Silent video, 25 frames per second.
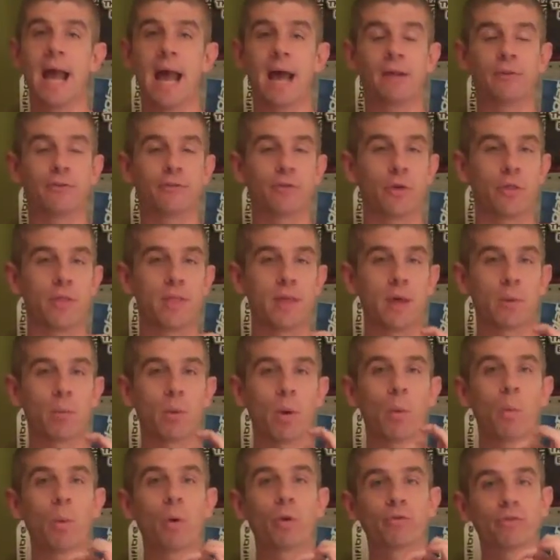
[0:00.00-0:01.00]
And so then
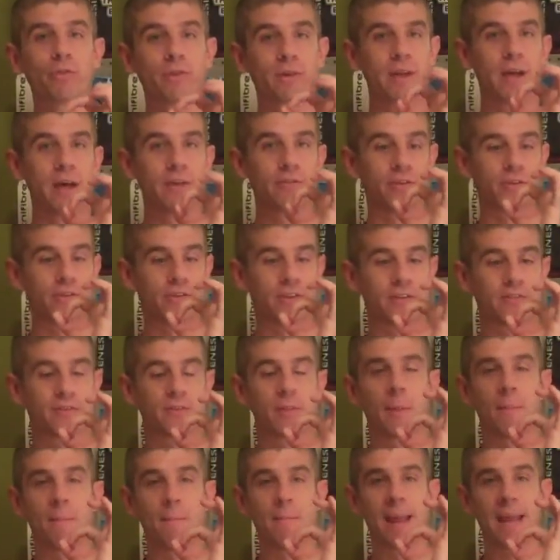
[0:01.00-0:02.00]
what Wilson does is, as
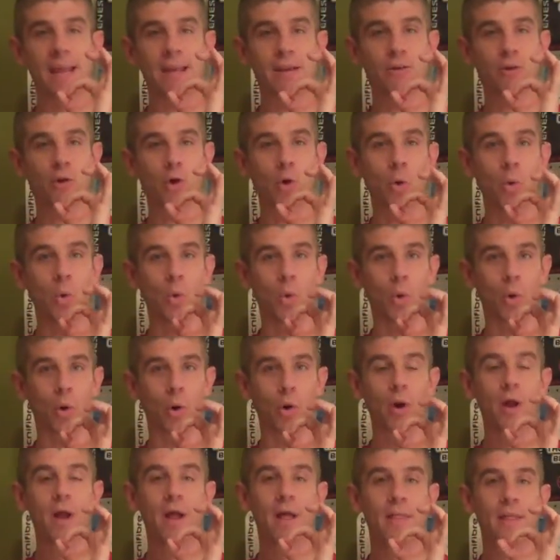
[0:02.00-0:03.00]
the main
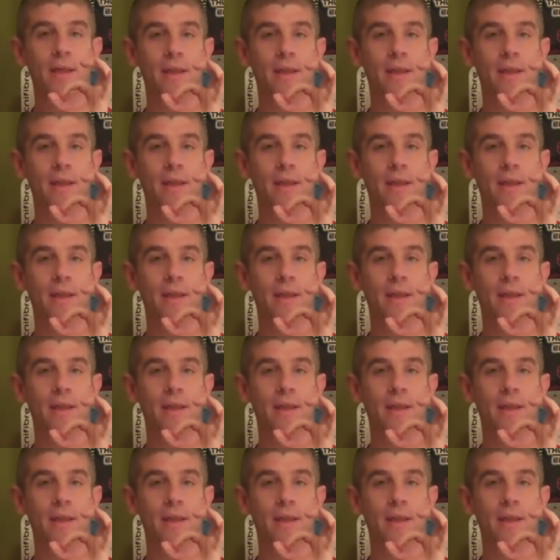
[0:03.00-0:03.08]
core,